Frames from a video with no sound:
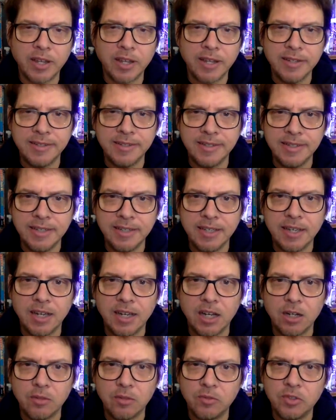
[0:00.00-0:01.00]
idea
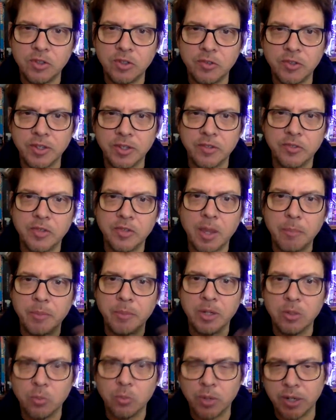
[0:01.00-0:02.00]
of just
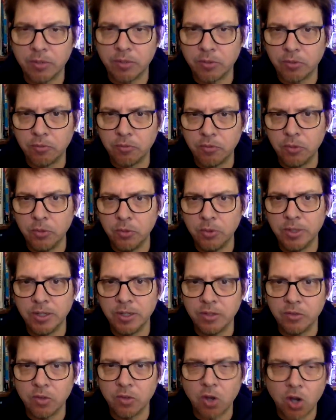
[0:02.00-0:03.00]
accepting whatever food
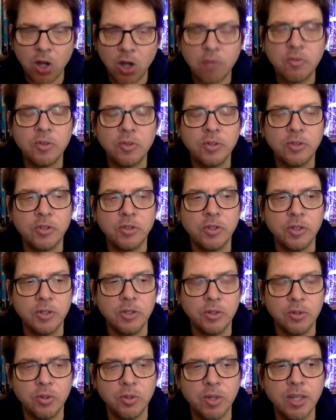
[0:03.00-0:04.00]
is offered to
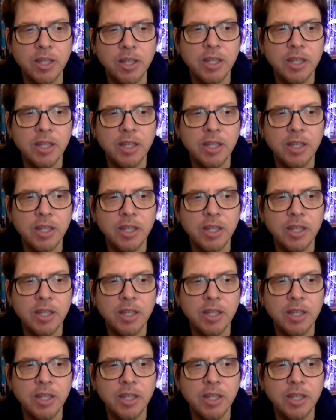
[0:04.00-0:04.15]
you